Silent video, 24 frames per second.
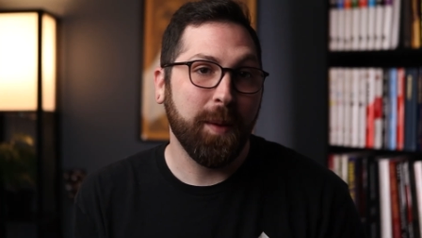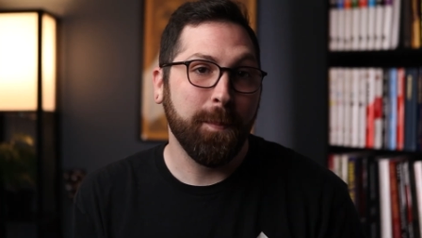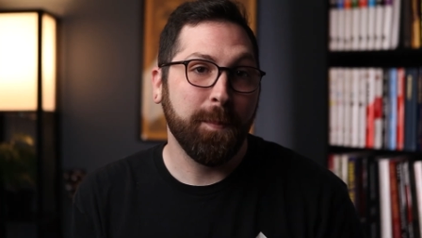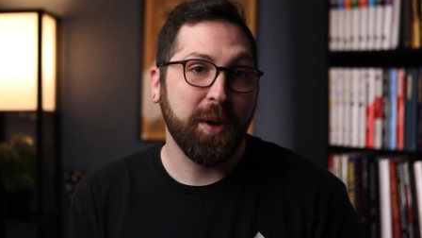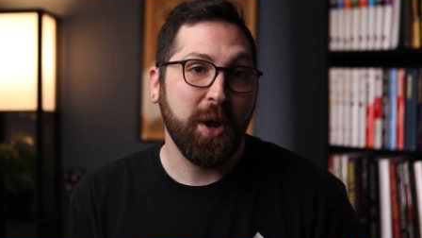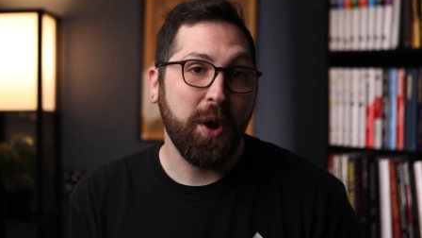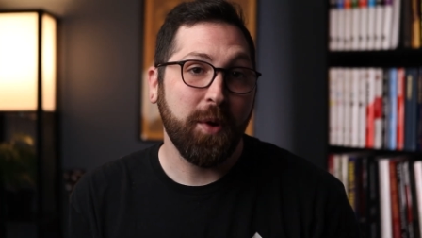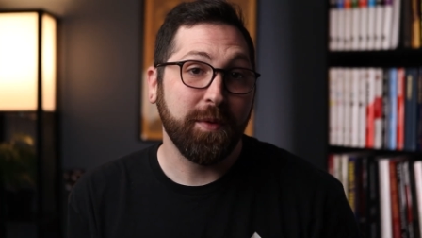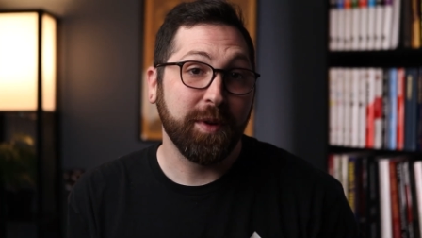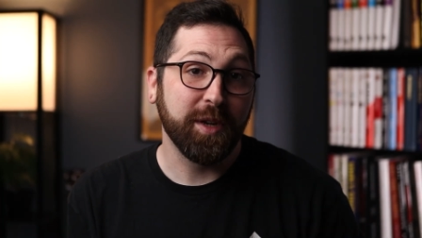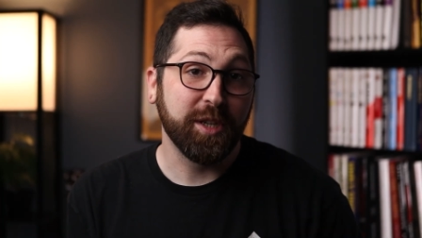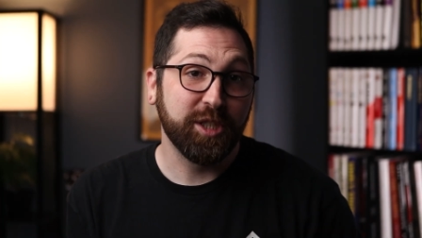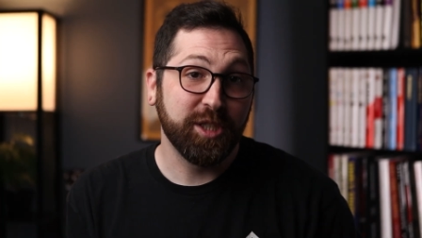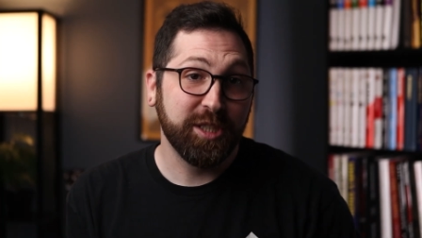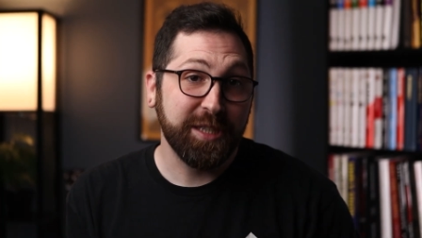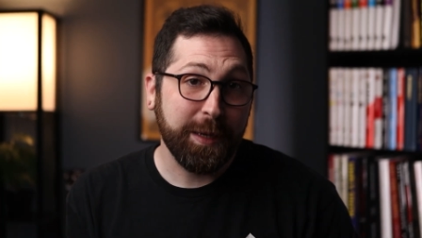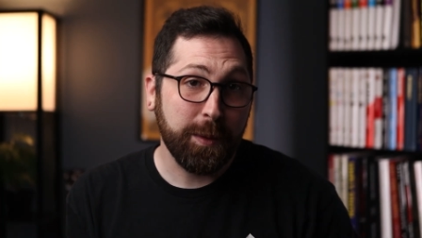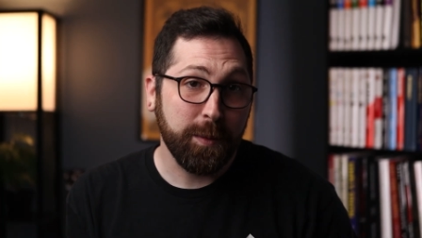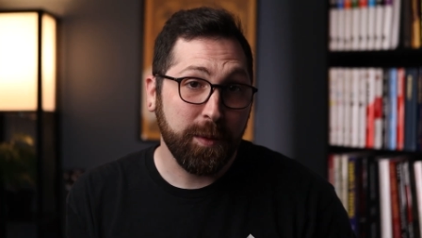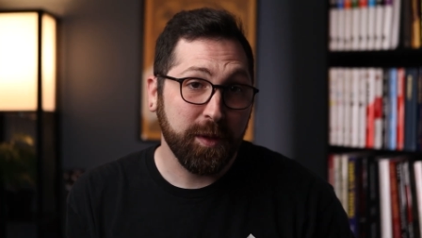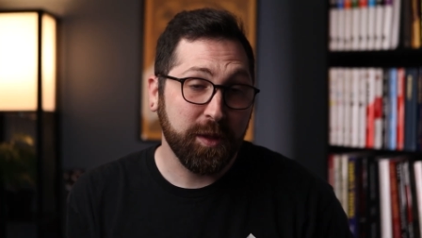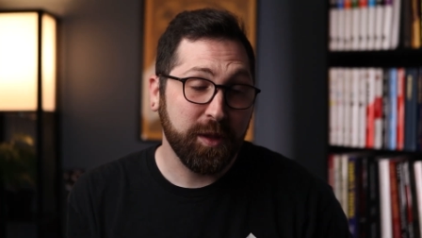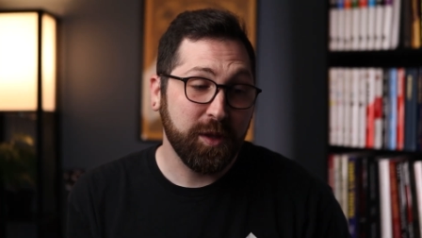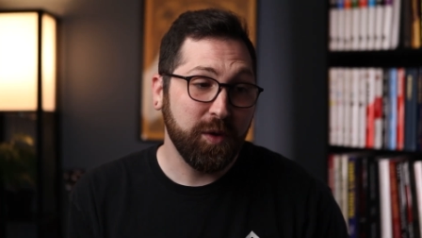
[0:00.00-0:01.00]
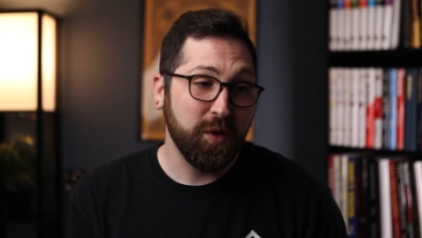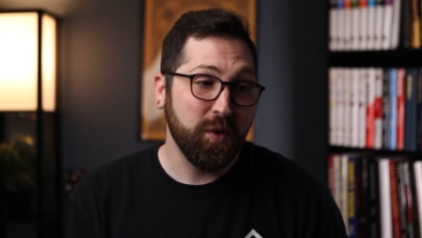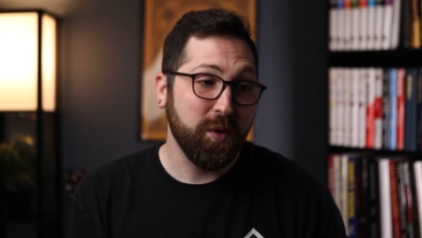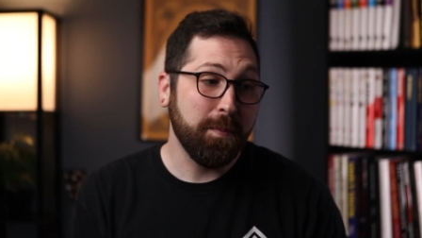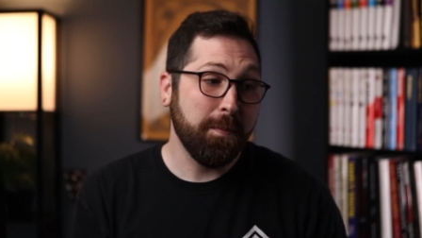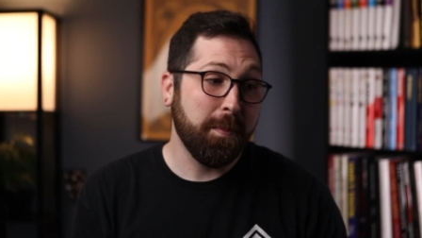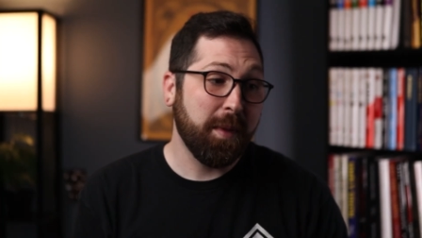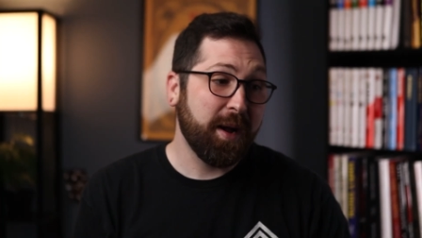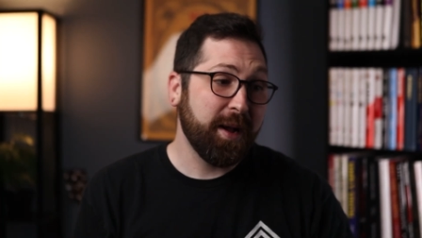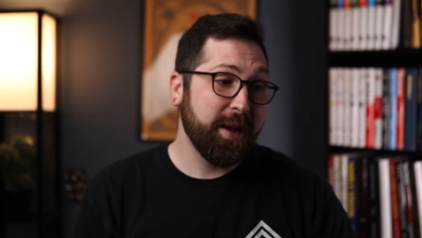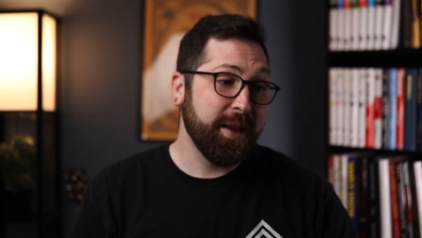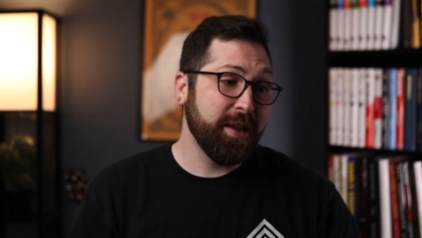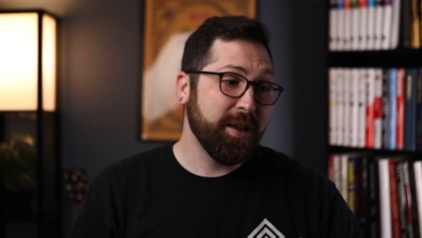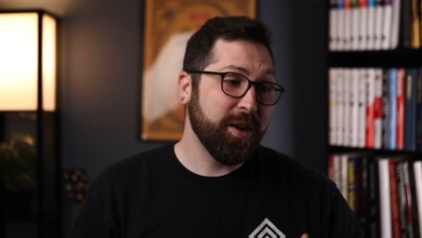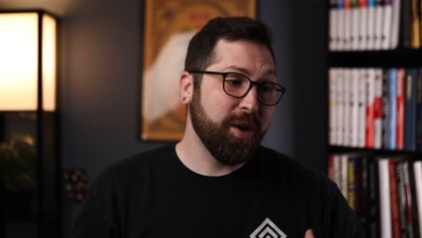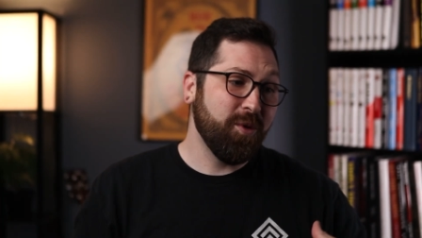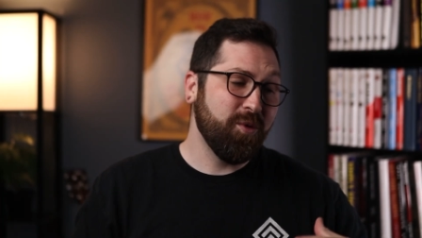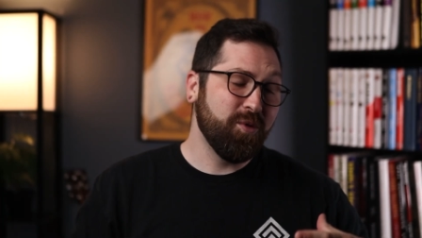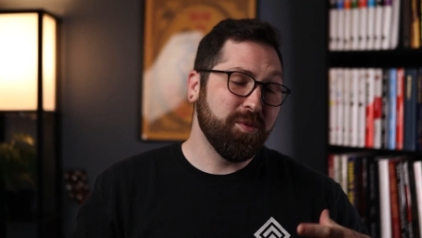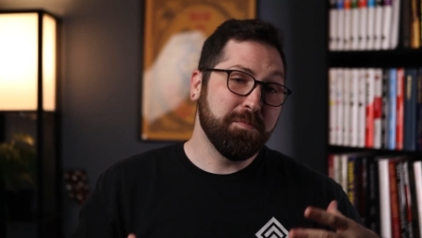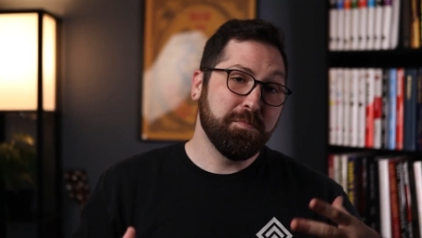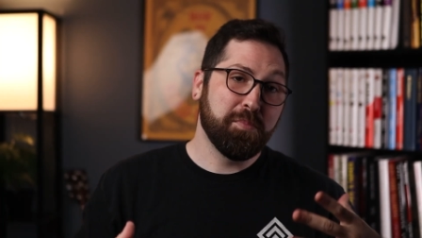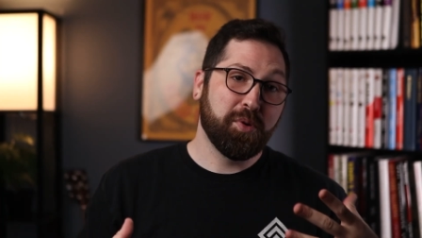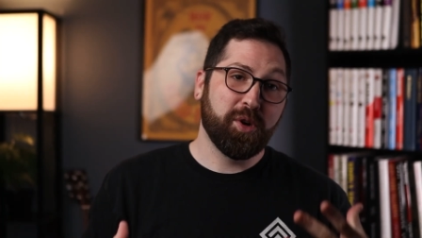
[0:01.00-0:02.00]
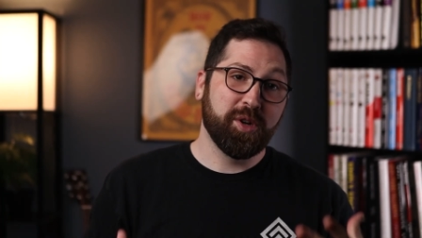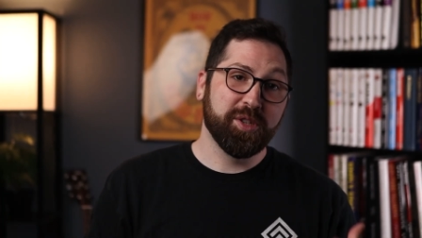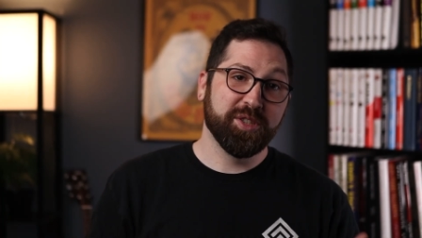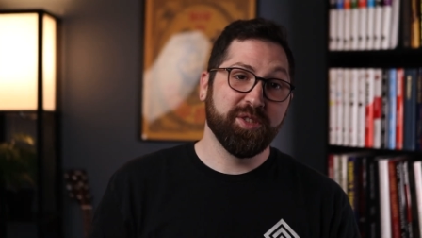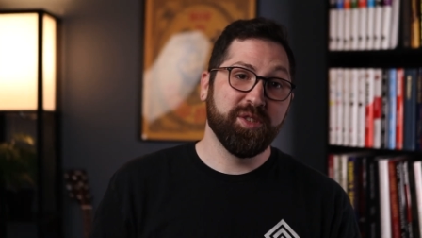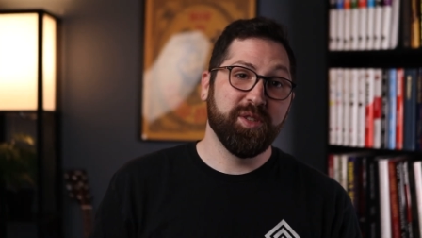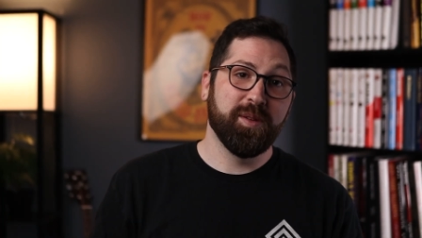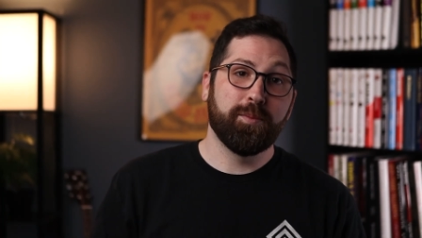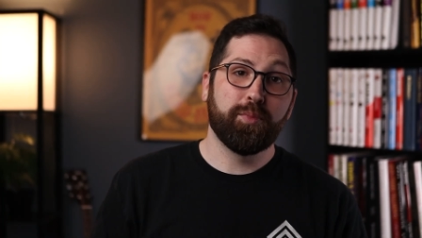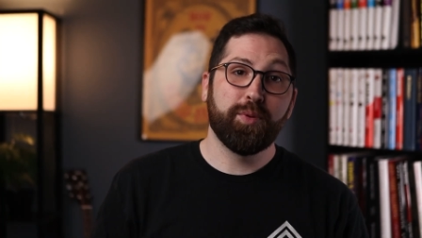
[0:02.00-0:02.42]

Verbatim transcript: I'm going to share with you my own personal